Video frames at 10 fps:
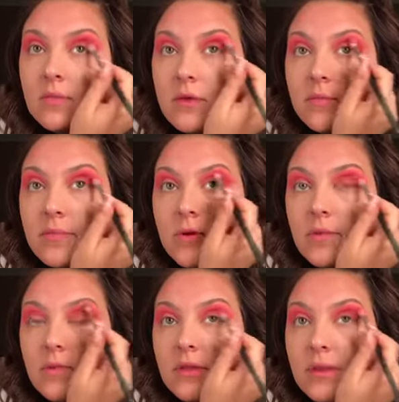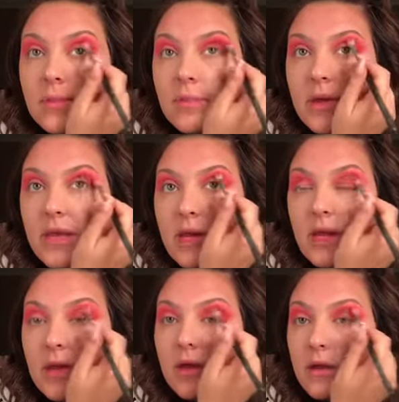give you a purpley
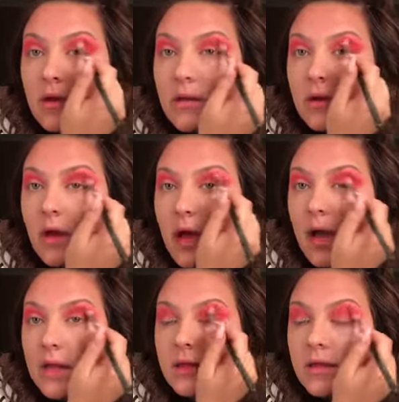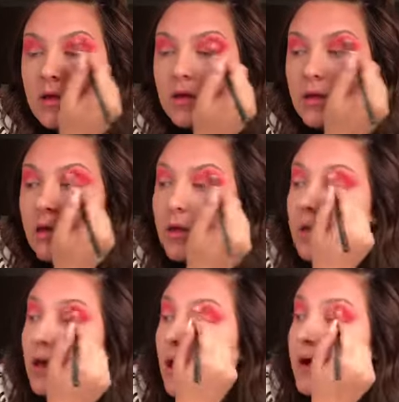pink eye look.
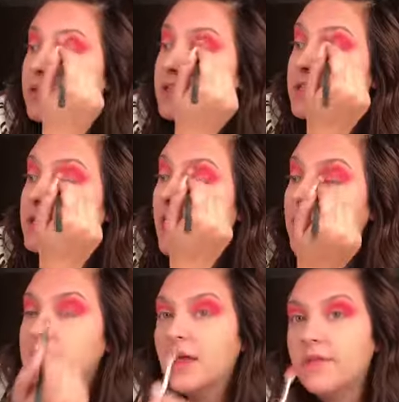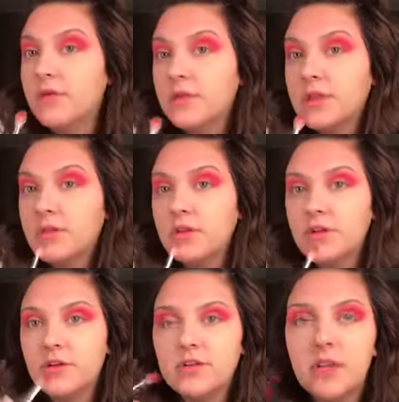Honestly, I love it with the
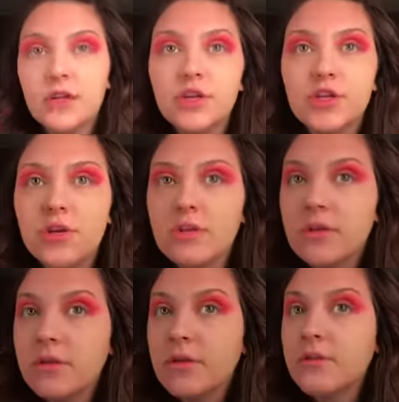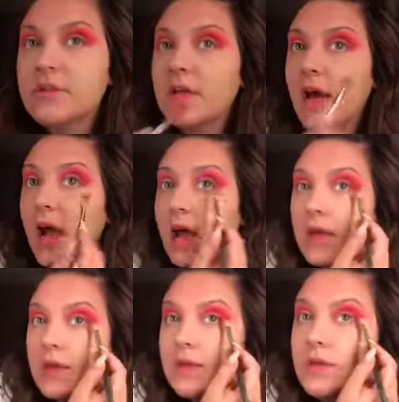glitters, and I'll show you the glitters that
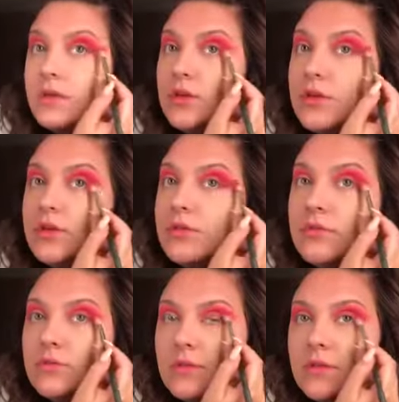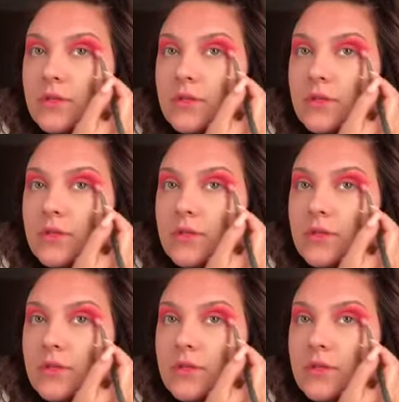I use,